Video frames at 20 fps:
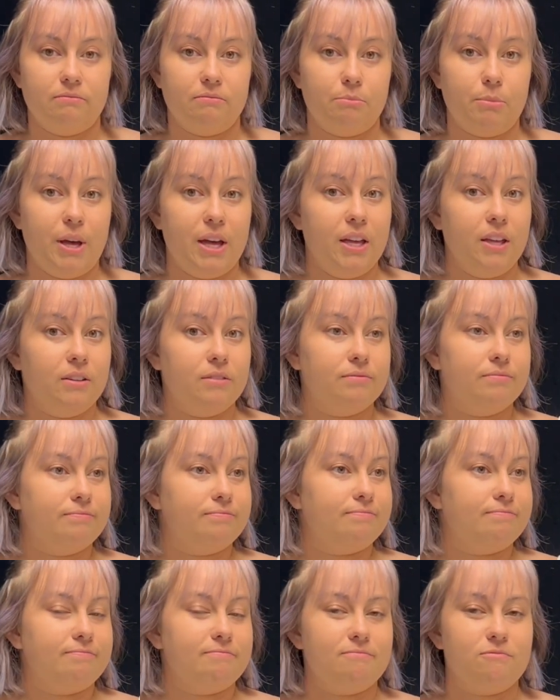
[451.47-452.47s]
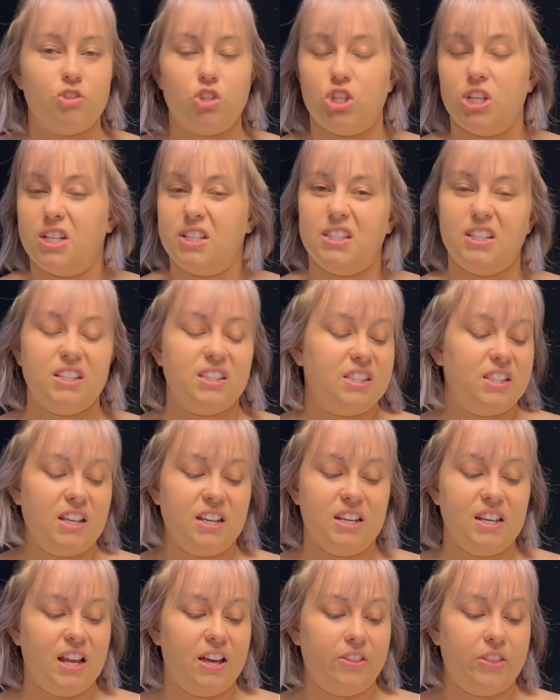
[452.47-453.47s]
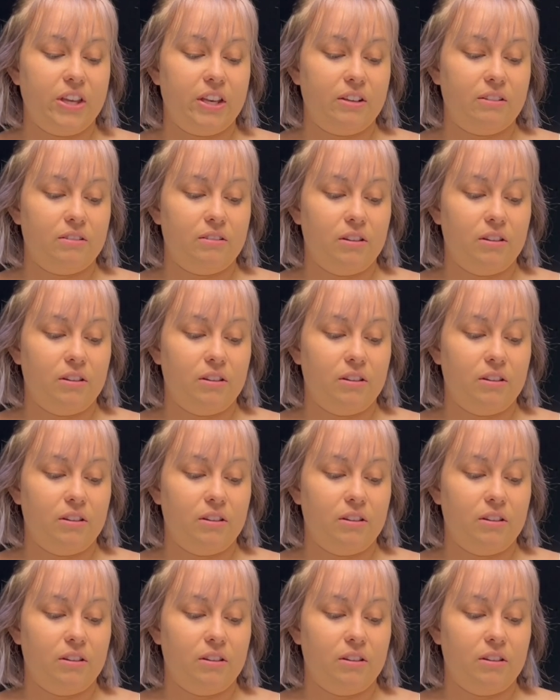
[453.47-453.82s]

But Jesus said nothing,